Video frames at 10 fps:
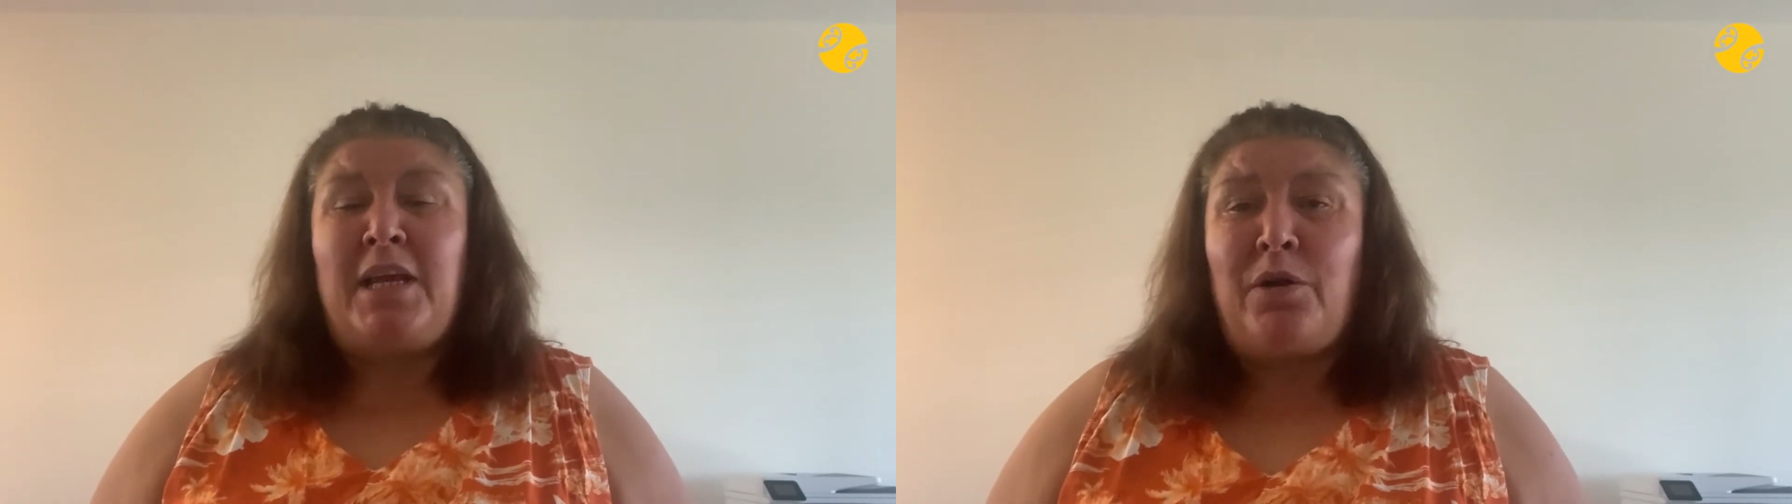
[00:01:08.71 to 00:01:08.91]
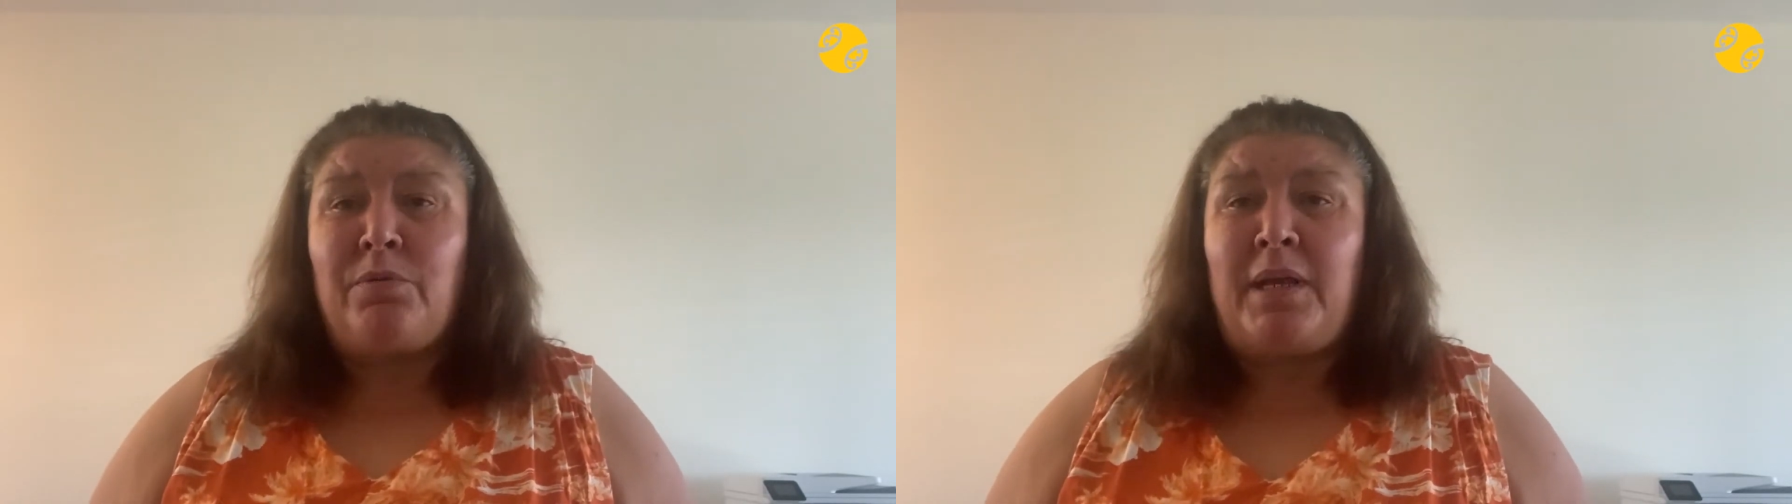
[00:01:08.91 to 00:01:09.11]

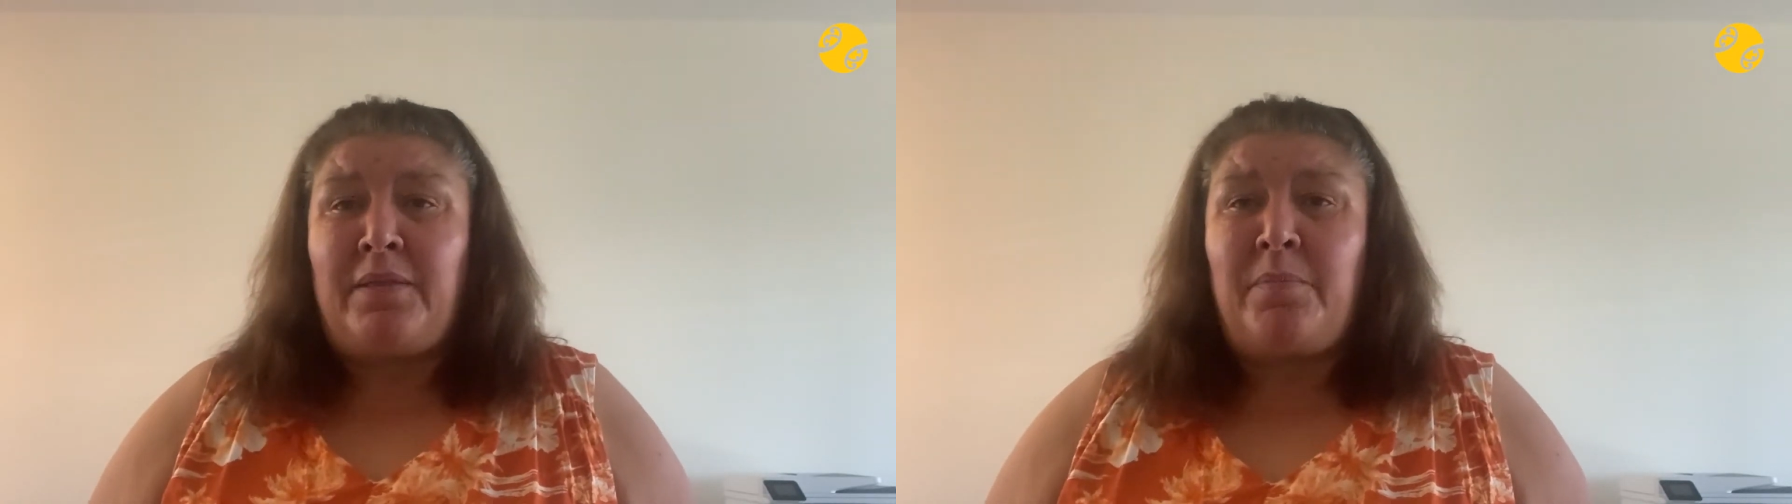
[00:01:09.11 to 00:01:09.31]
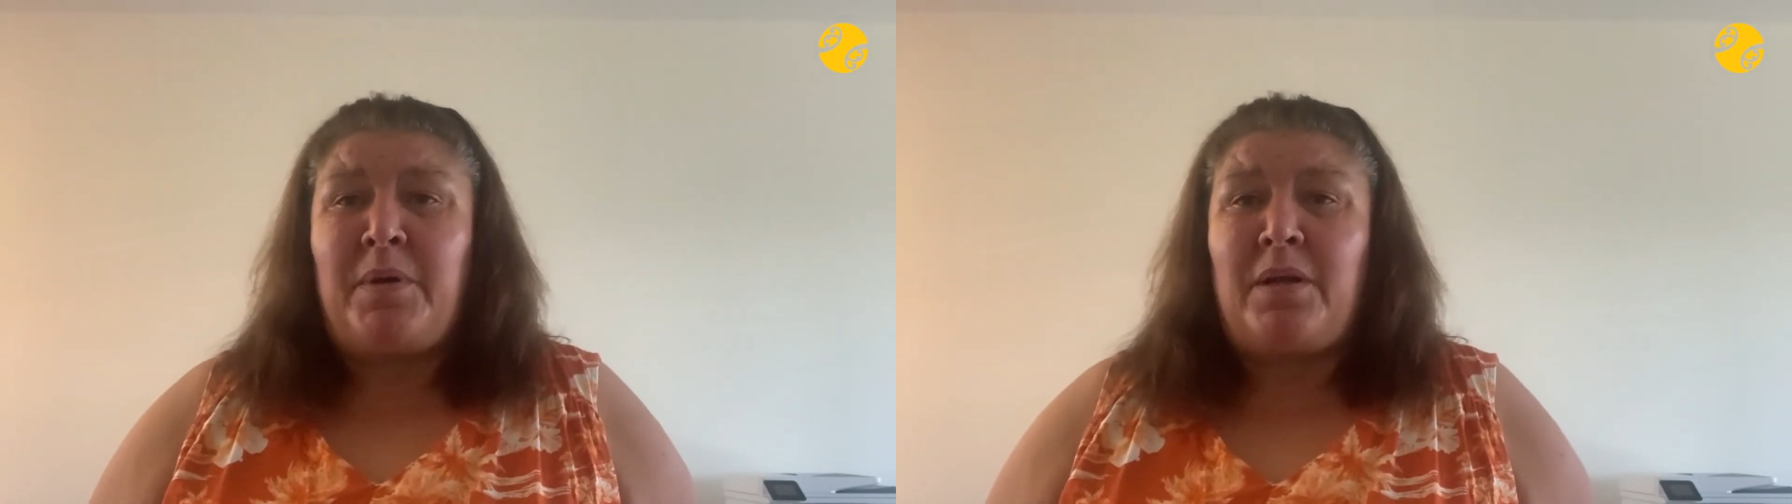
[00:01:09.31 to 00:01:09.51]
held
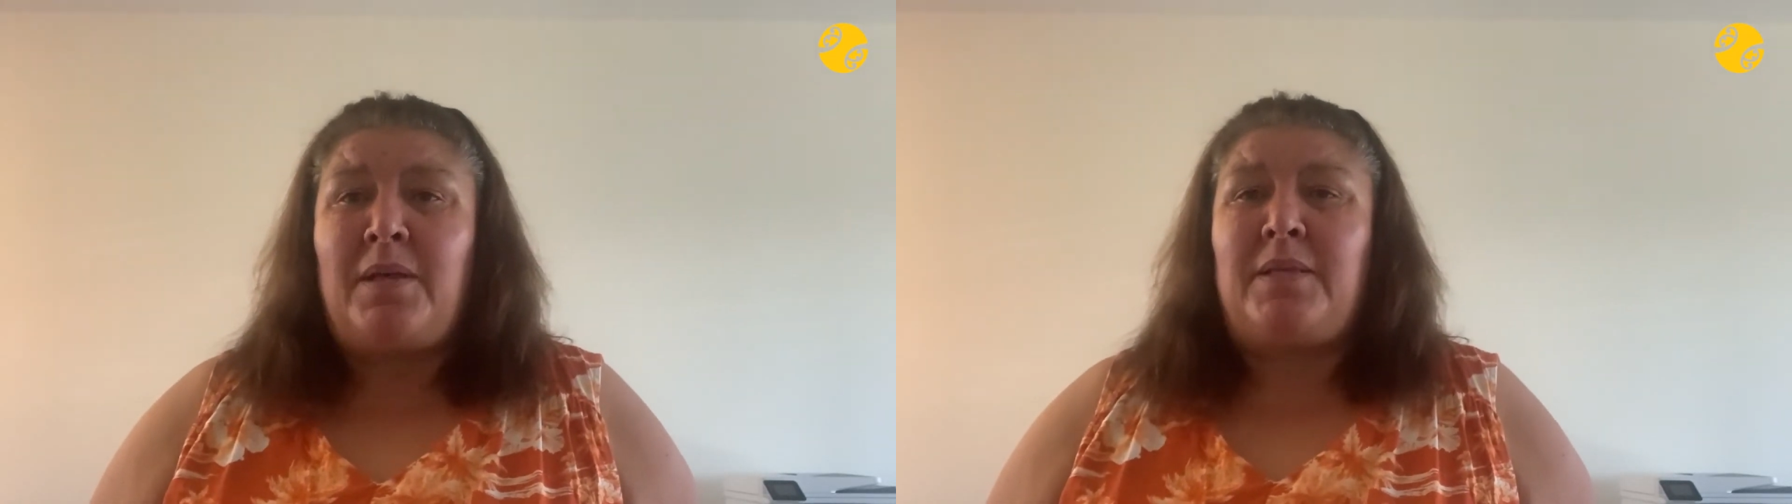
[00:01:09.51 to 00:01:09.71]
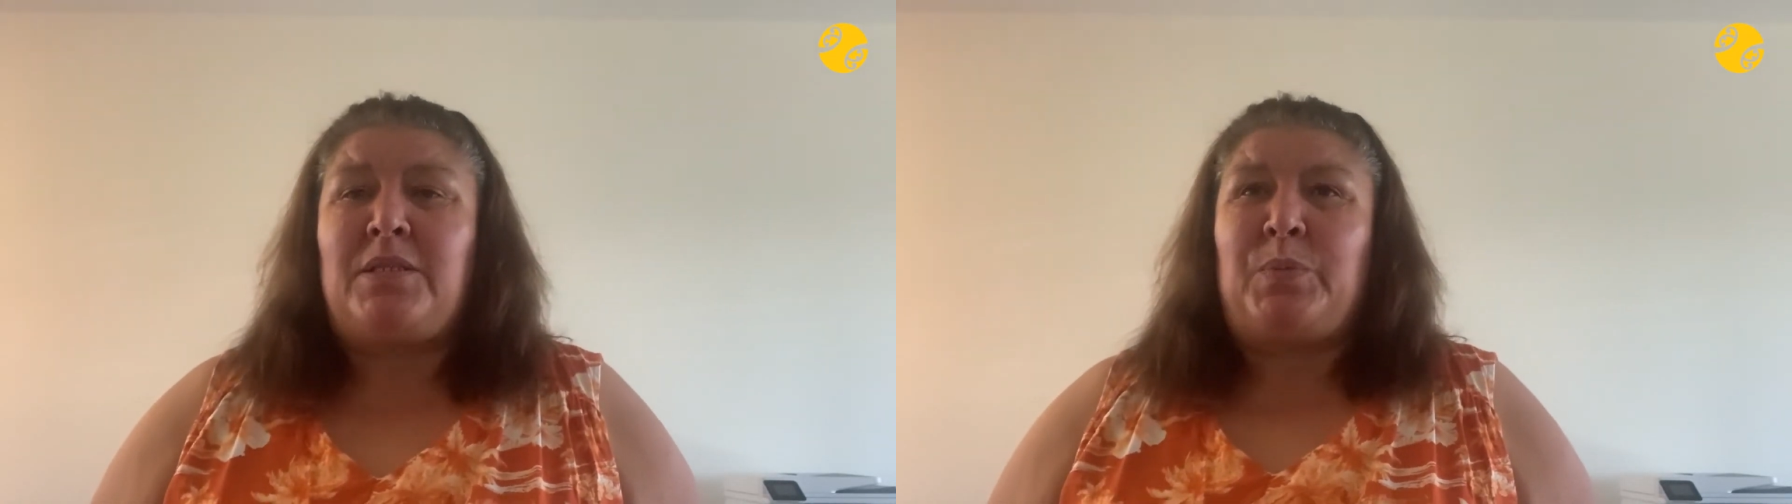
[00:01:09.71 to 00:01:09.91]
at the
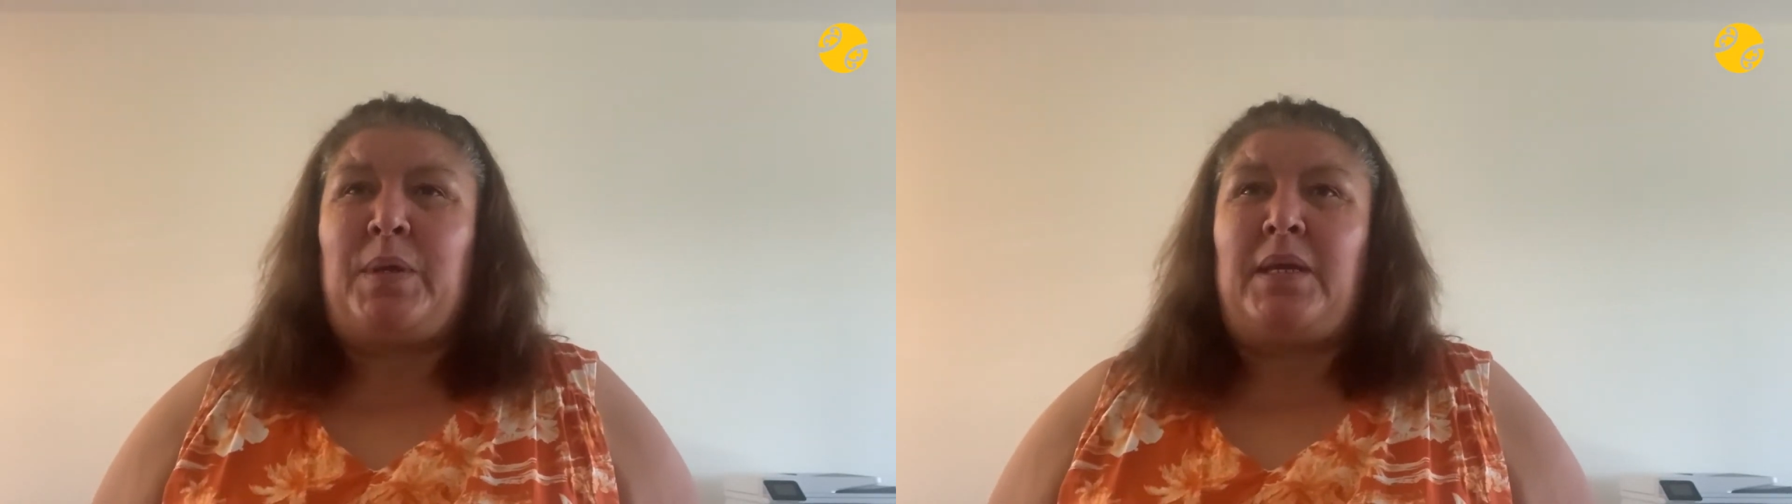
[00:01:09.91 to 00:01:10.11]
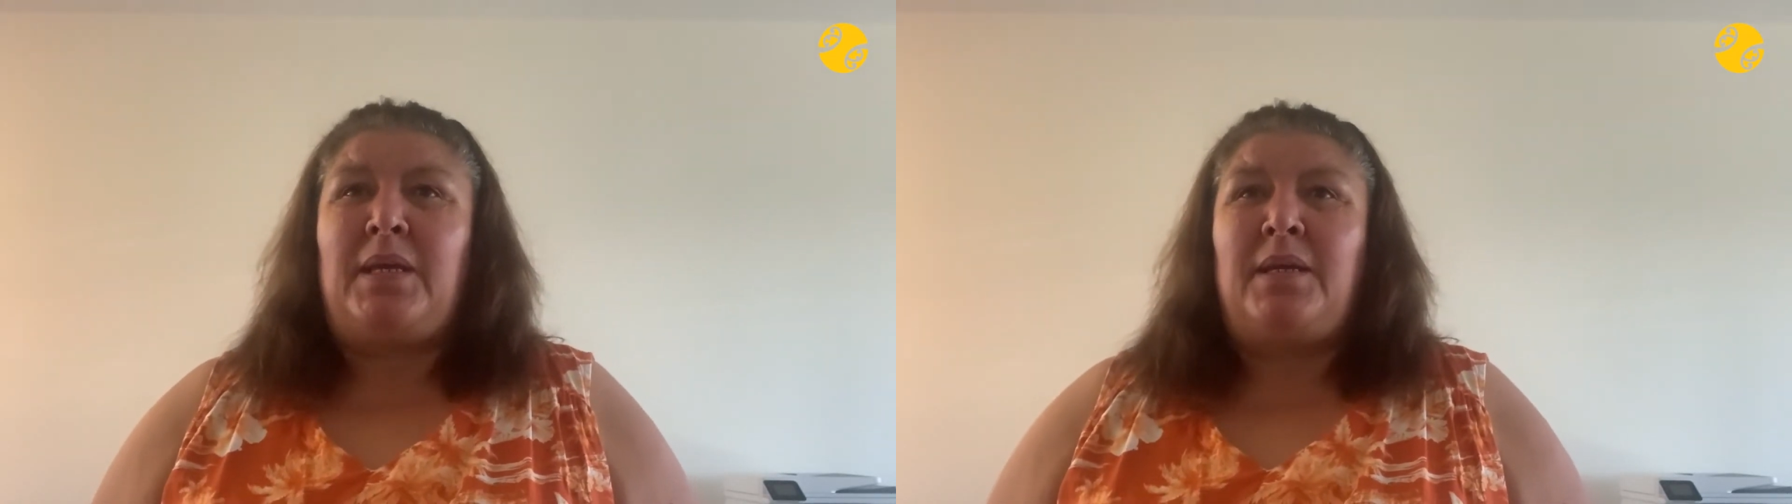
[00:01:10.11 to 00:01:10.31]
marae this
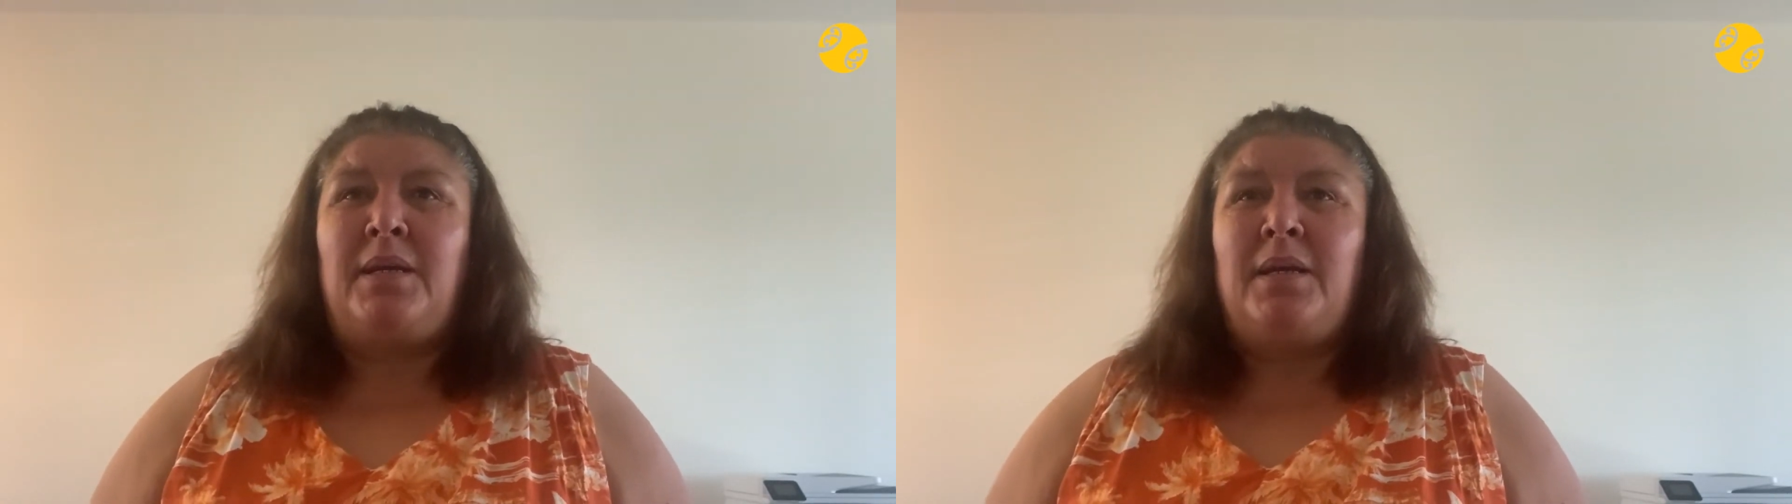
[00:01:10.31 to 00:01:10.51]
week.